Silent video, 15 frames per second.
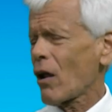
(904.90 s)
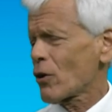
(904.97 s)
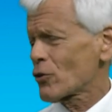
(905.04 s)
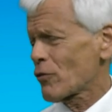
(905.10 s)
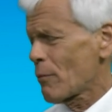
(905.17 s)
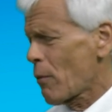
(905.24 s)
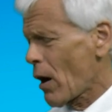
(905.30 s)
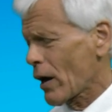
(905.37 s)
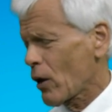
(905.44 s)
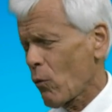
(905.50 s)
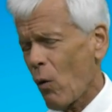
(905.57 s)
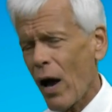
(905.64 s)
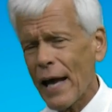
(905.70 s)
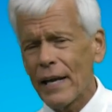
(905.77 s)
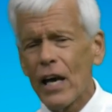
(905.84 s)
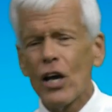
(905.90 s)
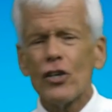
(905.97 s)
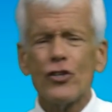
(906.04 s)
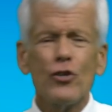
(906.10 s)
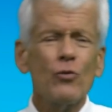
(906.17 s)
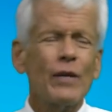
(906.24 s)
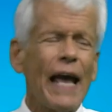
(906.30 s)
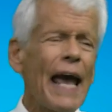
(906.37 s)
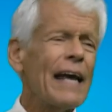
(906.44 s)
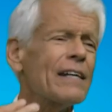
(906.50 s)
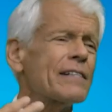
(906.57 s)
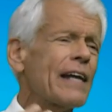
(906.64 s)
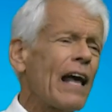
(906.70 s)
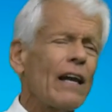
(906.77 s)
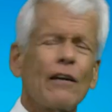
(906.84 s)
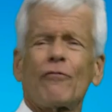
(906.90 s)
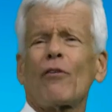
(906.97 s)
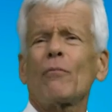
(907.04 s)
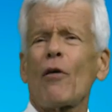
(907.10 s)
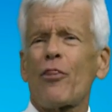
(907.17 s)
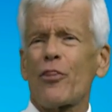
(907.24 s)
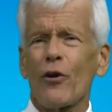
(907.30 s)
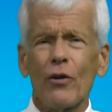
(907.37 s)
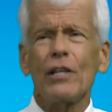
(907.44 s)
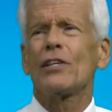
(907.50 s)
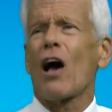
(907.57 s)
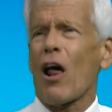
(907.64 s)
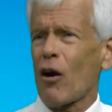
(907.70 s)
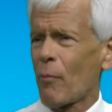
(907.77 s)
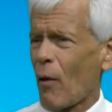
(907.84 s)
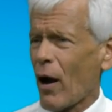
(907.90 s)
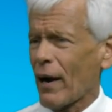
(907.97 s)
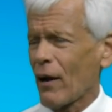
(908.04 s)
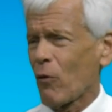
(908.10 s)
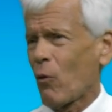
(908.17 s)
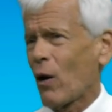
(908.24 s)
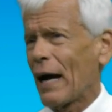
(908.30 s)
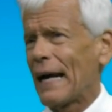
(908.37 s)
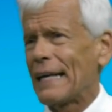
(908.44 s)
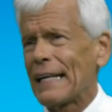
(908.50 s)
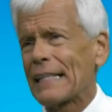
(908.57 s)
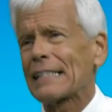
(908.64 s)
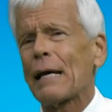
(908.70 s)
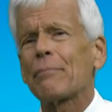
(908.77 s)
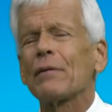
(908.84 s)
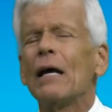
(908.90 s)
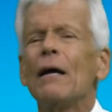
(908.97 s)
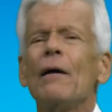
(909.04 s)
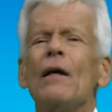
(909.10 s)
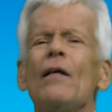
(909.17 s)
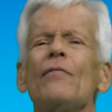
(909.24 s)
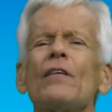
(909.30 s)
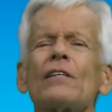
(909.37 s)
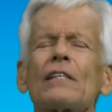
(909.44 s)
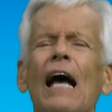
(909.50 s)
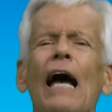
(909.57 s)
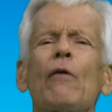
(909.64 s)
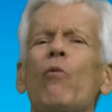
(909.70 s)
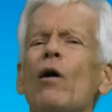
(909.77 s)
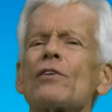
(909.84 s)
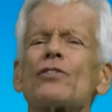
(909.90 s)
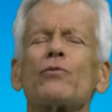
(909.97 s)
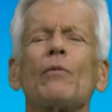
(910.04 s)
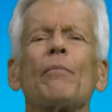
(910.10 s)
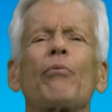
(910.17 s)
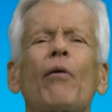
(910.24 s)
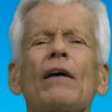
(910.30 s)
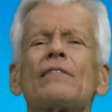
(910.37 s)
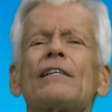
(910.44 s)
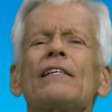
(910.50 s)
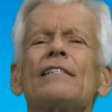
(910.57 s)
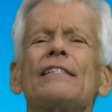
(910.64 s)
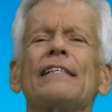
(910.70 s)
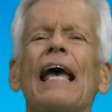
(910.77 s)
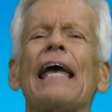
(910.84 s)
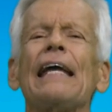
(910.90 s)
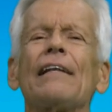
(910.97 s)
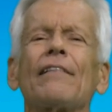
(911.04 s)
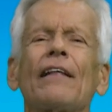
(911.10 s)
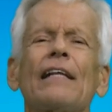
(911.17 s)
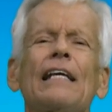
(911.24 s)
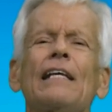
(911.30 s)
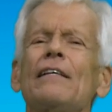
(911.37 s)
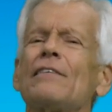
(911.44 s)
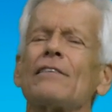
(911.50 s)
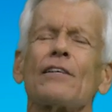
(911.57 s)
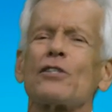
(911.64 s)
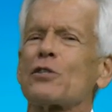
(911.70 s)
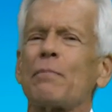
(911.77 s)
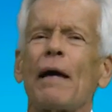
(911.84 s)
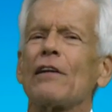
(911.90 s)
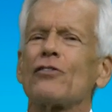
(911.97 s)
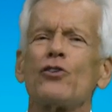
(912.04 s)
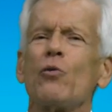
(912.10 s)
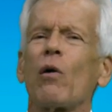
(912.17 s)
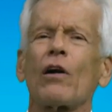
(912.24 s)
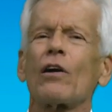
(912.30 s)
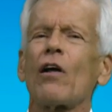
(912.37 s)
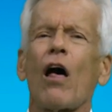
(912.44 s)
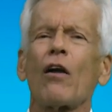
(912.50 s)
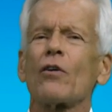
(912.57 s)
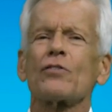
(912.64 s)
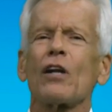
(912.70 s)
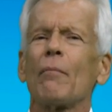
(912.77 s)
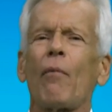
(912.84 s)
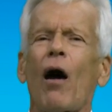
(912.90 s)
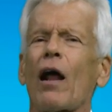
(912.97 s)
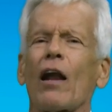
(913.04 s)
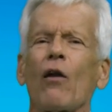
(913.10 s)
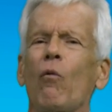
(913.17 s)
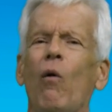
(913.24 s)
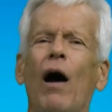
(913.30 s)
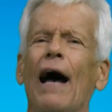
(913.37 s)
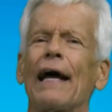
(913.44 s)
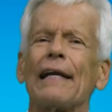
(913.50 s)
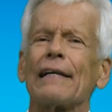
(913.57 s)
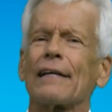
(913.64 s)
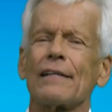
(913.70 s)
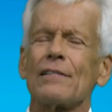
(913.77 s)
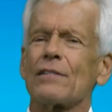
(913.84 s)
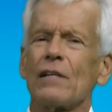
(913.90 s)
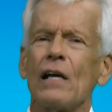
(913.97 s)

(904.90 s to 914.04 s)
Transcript: for a bottle of wine? You can't tell it from a $30 bottle of wine, except this guy wants to impress his date that he's just spent $200 on a bottle of wine because